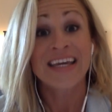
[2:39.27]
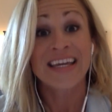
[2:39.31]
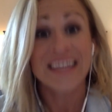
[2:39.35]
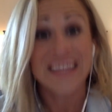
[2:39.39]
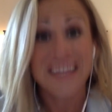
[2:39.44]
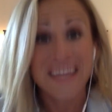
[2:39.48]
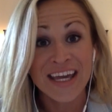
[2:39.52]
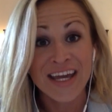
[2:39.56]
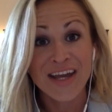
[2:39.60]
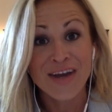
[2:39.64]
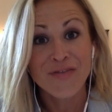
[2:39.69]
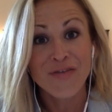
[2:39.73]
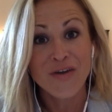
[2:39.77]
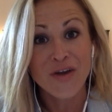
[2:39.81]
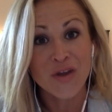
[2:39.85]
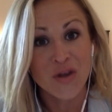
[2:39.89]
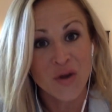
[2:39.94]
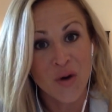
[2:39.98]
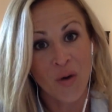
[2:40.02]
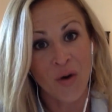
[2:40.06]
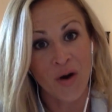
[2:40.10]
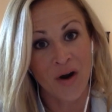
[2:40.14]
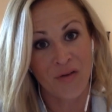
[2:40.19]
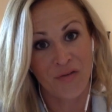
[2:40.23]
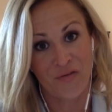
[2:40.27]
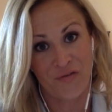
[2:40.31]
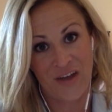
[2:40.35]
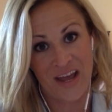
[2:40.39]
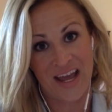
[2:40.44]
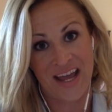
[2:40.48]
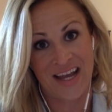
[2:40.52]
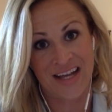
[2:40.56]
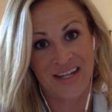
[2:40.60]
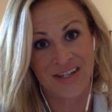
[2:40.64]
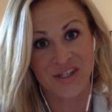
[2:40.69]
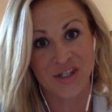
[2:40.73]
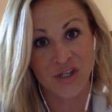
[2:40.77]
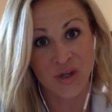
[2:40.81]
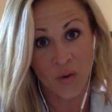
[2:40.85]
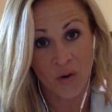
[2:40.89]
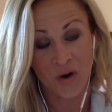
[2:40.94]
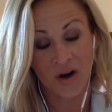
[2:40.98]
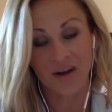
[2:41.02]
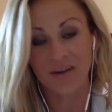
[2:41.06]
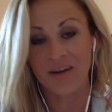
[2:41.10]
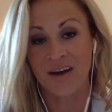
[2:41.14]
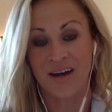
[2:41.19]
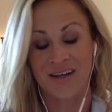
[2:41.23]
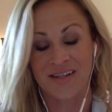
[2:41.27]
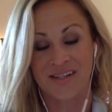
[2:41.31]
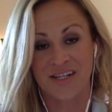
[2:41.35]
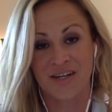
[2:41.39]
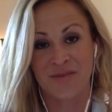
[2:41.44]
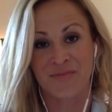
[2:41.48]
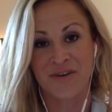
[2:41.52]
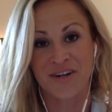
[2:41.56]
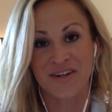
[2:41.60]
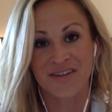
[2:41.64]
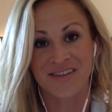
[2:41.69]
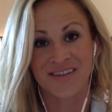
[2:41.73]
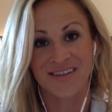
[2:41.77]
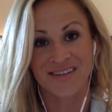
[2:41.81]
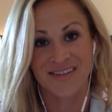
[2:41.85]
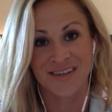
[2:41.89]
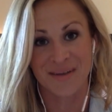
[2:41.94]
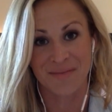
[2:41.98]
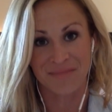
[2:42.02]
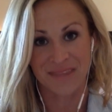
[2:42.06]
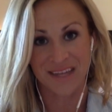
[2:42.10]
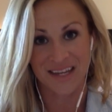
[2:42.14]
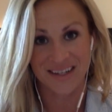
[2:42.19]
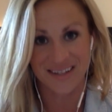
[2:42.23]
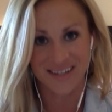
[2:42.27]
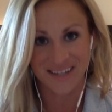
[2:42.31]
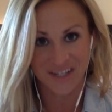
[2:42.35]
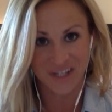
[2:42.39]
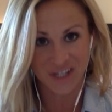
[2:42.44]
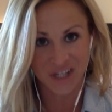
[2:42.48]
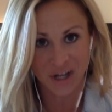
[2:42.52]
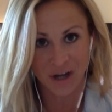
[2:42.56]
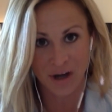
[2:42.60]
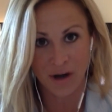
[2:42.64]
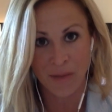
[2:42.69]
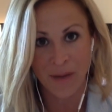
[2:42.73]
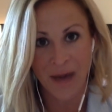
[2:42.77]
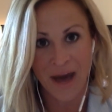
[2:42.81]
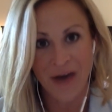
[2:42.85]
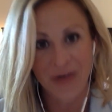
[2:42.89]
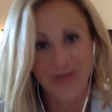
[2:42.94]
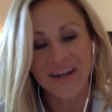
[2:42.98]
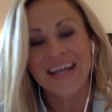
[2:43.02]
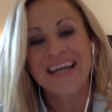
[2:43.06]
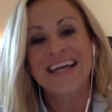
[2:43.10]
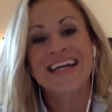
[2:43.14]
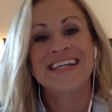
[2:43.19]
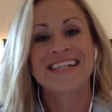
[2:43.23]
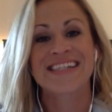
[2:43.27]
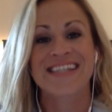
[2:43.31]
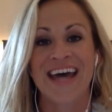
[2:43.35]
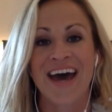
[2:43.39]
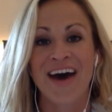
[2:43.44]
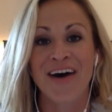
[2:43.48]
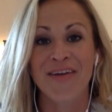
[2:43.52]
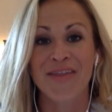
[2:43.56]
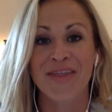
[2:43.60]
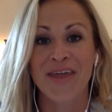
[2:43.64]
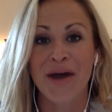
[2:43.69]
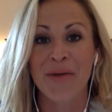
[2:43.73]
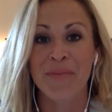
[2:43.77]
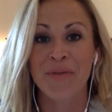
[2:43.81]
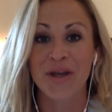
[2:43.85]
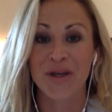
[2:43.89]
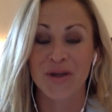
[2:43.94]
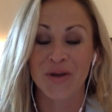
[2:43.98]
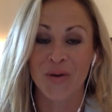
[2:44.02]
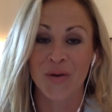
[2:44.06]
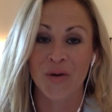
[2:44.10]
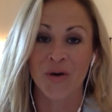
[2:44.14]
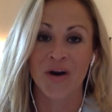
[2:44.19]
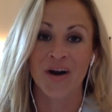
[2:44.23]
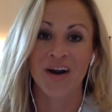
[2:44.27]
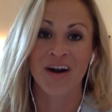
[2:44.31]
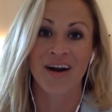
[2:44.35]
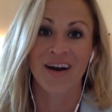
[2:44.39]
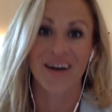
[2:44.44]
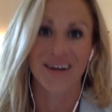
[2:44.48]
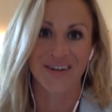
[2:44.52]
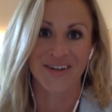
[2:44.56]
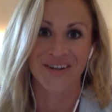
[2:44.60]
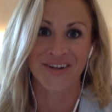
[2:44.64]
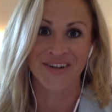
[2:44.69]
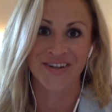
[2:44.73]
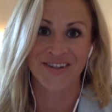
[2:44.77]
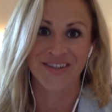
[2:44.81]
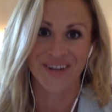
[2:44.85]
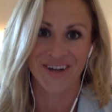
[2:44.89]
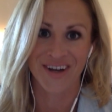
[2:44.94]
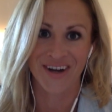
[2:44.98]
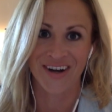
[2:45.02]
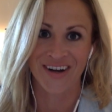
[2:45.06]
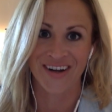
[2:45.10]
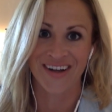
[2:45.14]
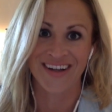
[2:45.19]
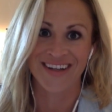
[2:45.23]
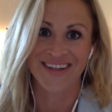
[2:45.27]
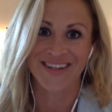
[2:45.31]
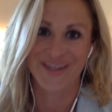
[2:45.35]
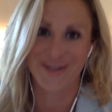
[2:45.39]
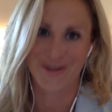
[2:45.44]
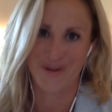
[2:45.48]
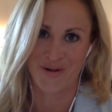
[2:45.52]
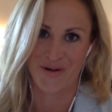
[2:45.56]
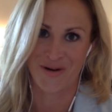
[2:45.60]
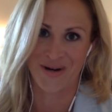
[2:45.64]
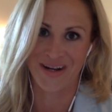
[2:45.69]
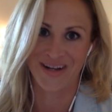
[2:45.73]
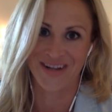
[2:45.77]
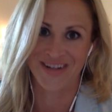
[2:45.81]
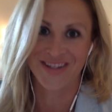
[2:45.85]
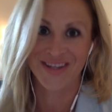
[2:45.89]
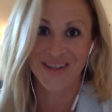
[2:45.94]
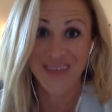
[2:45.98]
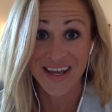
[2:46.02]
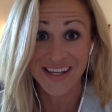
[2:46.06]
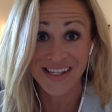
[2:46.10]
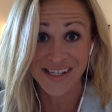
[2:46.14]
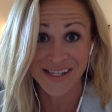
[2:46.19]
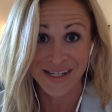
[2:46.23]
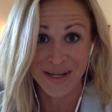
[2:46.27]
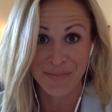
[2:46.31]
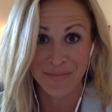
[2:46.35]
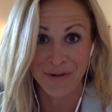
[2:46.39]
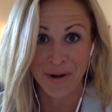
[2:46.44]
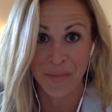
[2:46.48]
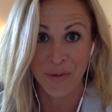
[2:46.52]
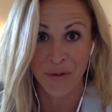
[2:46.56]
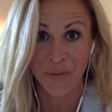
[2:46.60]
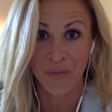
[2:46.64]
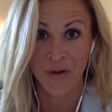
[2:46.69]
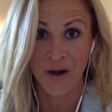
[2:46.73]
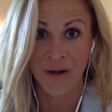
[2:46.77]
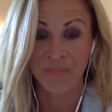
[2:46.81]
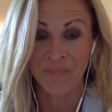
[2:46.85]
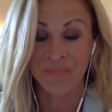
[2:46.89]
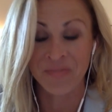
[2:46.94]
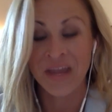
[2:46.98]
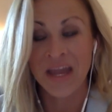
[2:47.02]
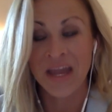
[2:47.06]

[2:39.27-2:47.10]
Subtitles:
Give your fans, your customers, something to cheer about. Tell them your underdog story. So that's tip number one.